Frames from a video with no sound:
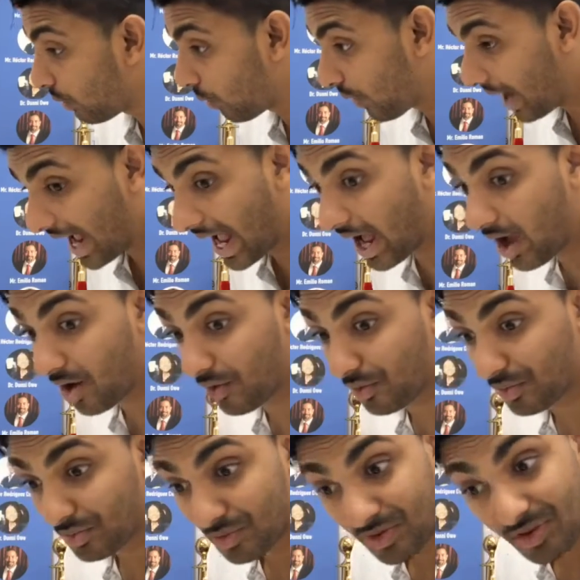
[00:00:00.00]

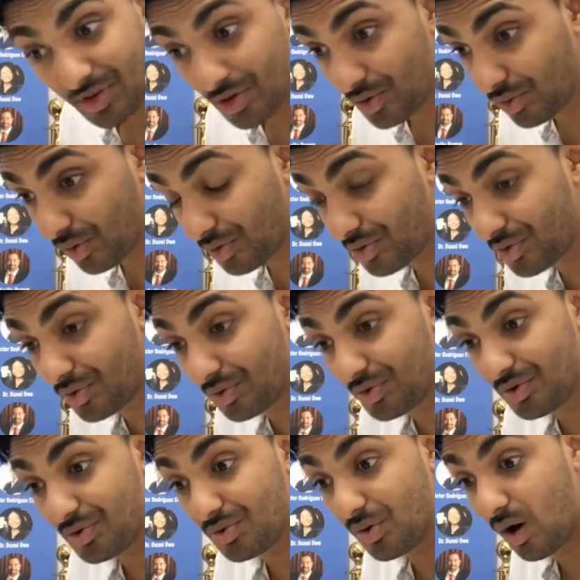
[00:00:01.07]
Wow,
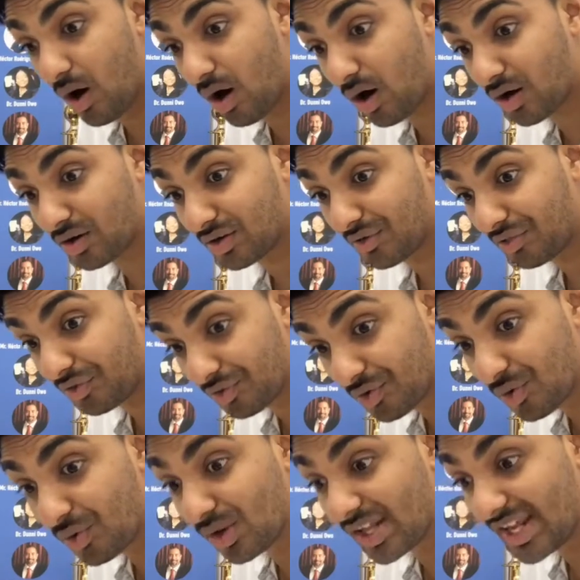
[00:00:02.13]
you are
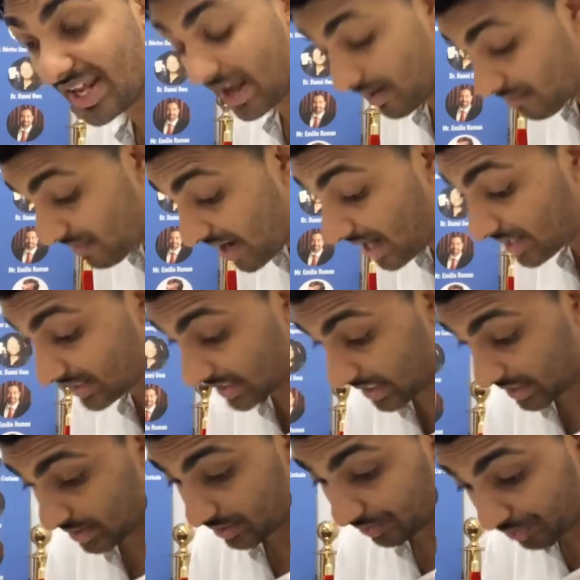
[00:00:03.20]
truly
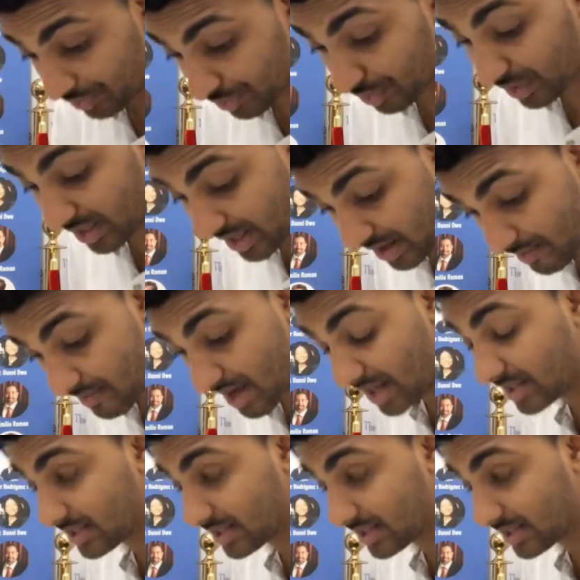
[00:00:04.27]
amazing. Truly amazing.